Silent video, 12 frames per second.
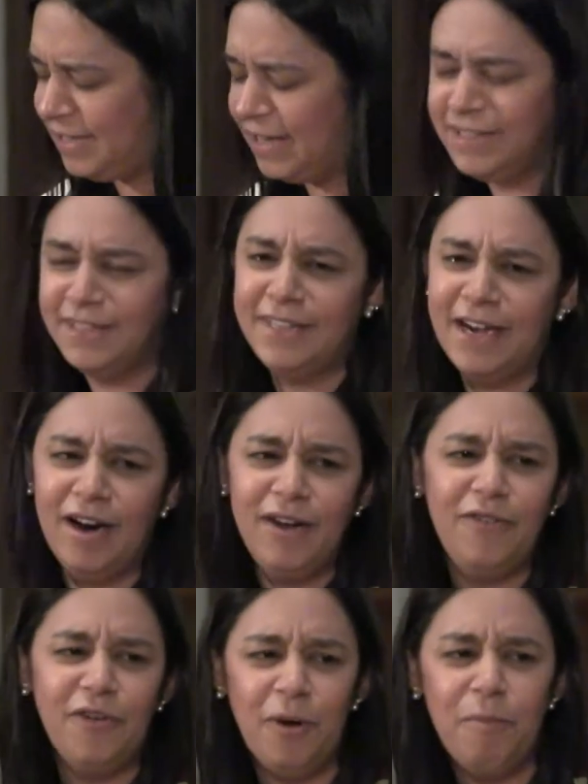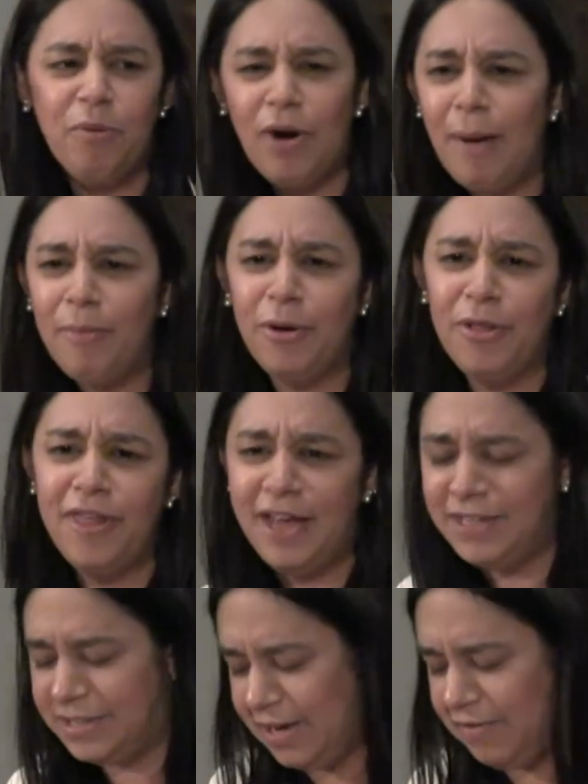necessary for a proper
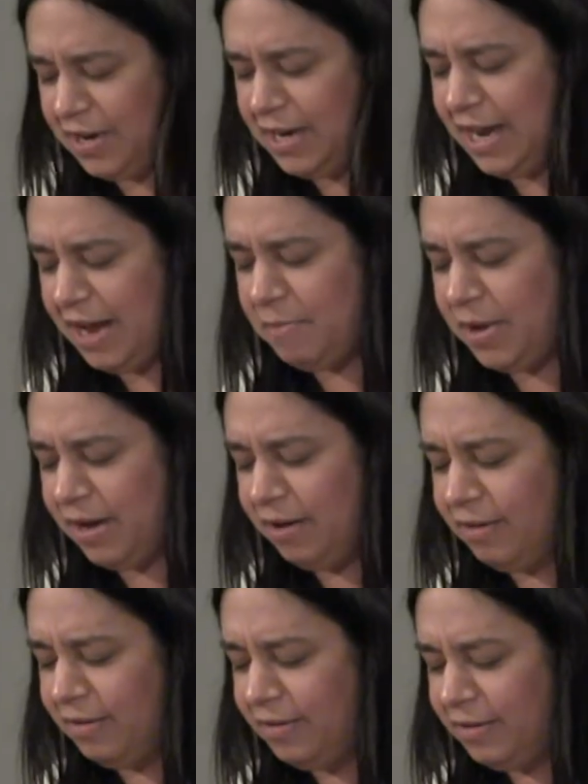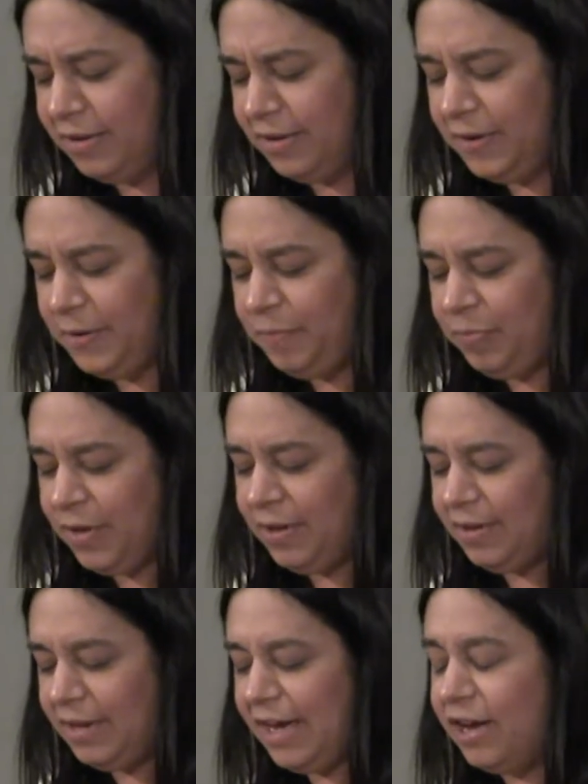Thanksgiving Day meal.
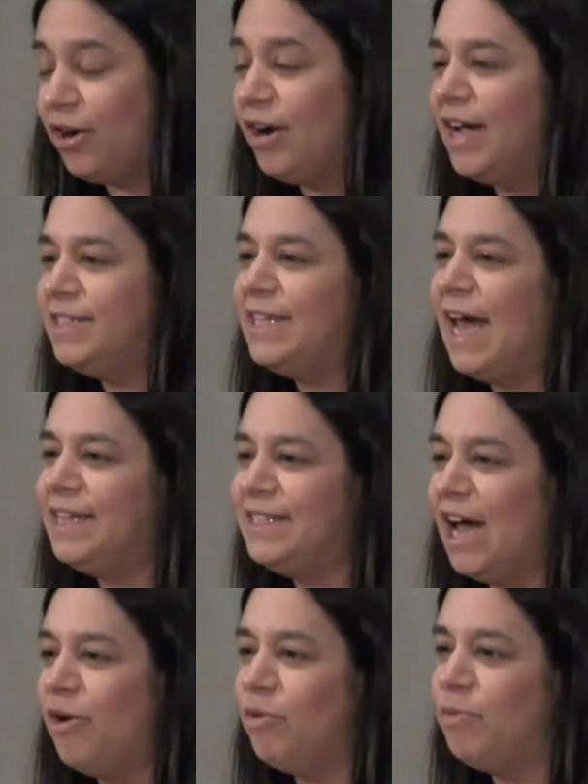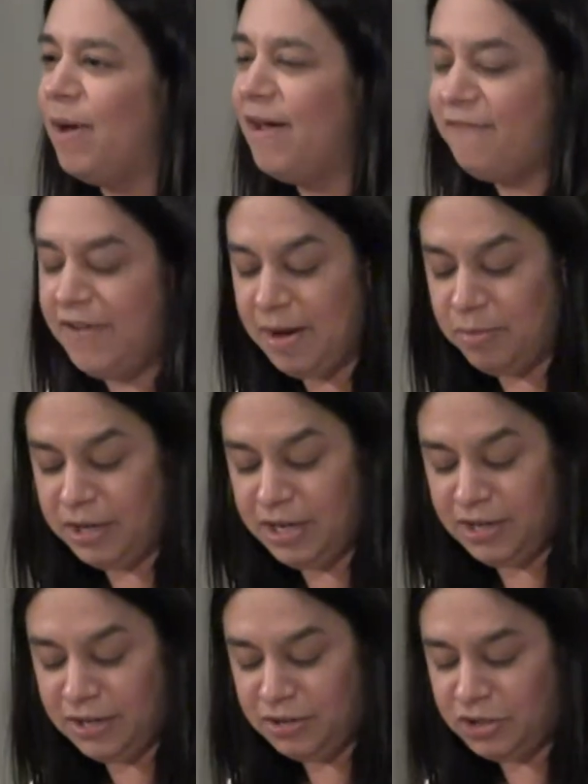Later, I sat down with my
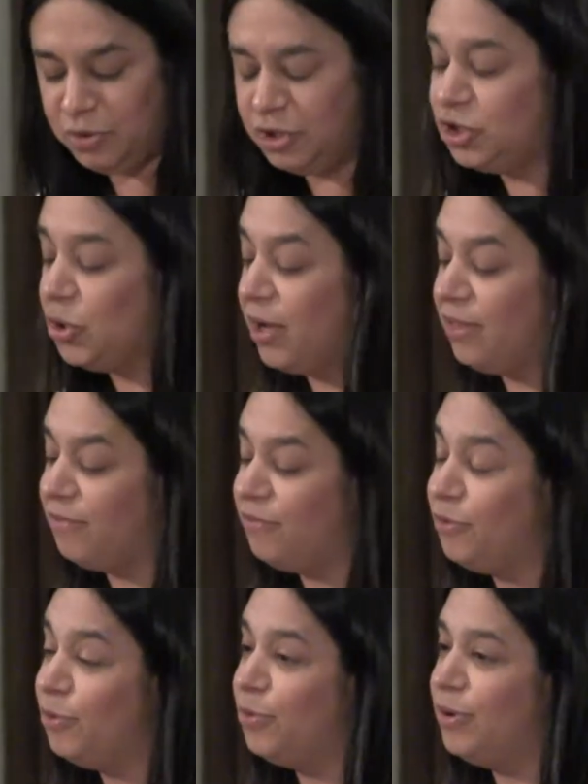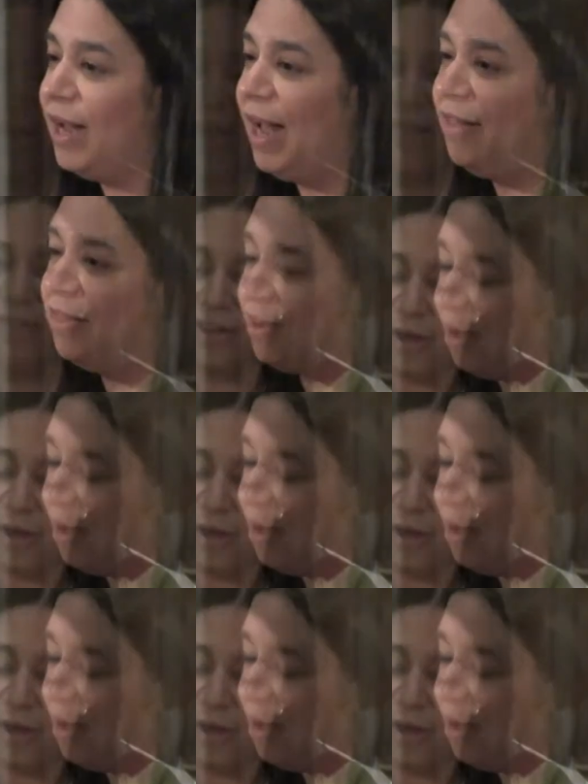family to enjoy the food and the